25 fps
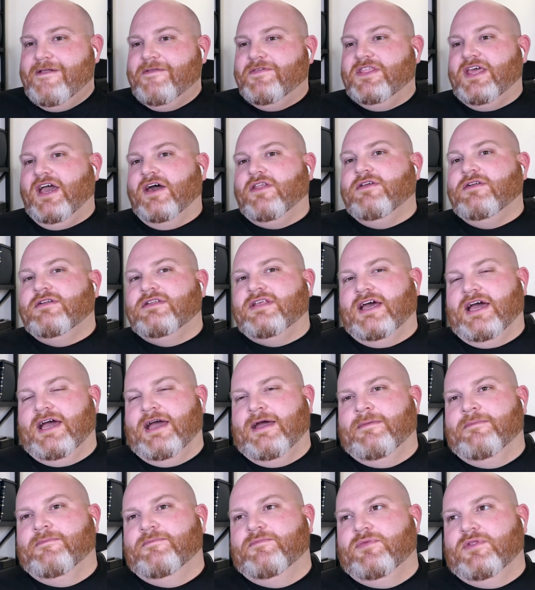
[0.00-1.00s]
other
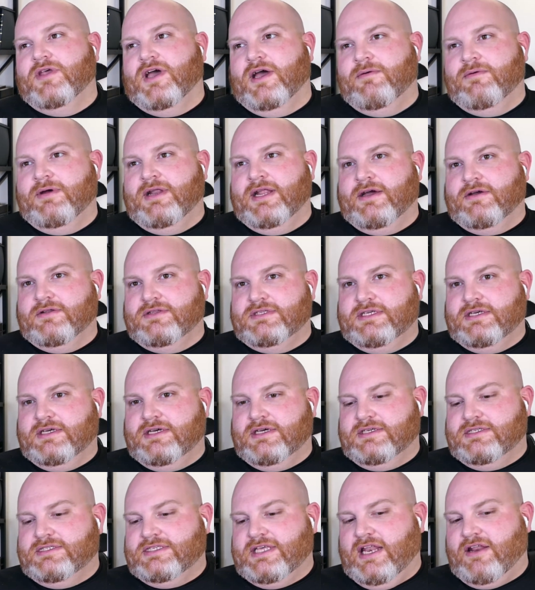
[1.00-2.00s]
time I went out
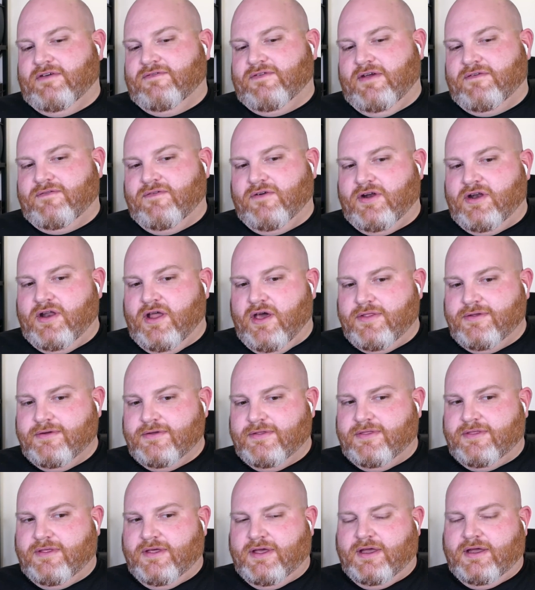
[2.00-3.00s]
to Santa Fe for another
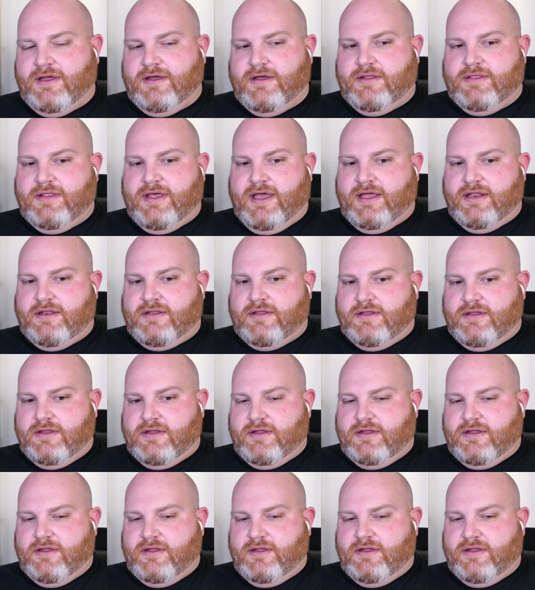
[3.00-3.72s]
thing that,